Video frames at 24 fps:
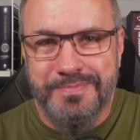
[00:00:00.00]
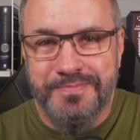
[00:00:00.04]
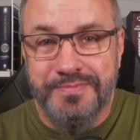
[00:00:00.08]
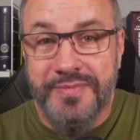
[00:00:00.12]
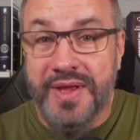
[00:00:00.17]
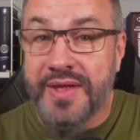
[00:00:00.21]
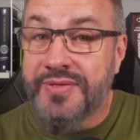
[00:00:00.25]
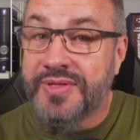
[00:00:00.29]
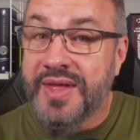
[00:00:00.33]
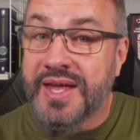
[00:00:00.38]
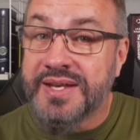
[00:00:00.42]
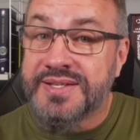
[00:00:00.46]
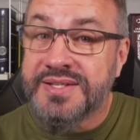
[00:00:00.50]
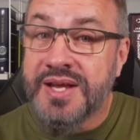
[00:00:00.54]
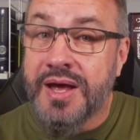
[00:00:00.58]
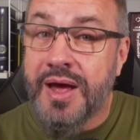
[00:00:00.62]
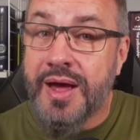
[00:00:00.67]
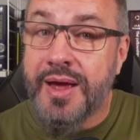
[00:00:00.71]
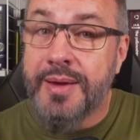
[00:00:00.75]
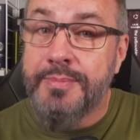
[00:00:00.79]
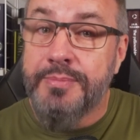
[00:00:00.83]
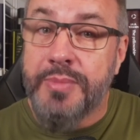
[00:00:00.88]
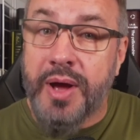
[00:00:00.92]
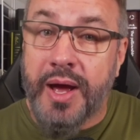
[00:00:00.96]
At that
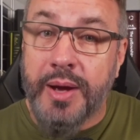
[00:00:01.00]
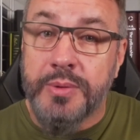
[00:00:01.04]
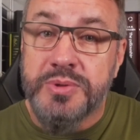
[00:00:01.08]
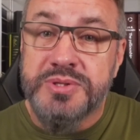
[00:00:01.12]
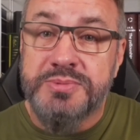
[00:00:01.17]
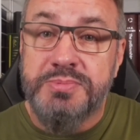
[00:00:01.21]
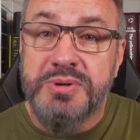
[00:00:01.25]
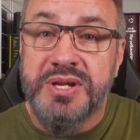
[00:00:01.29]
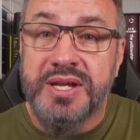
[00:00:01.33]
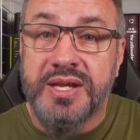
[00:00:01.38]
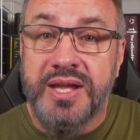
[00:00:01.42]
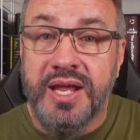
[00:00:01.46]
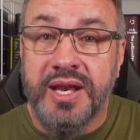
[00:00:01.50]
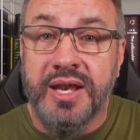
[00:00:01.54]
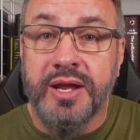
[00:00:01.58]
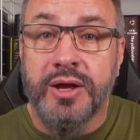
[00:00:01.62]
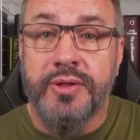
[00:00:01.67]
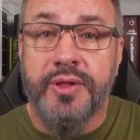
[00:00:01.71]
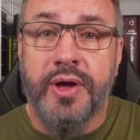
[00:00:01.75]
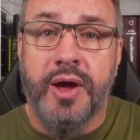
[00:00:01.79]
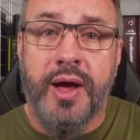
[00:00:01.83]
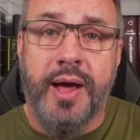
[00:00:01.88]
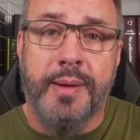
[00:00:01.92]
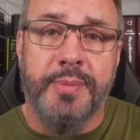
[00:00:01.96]
time, I was beginning
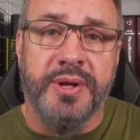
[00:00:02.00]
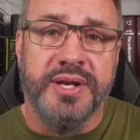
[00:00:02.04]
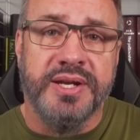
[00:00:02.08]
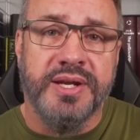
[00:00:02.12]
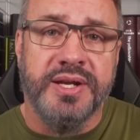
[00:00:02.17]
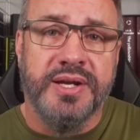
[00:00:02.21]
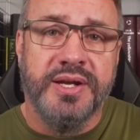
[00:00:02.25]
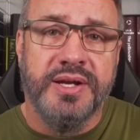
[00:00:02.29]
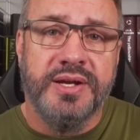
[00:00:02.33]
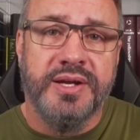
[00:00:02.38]
on The Hobbit.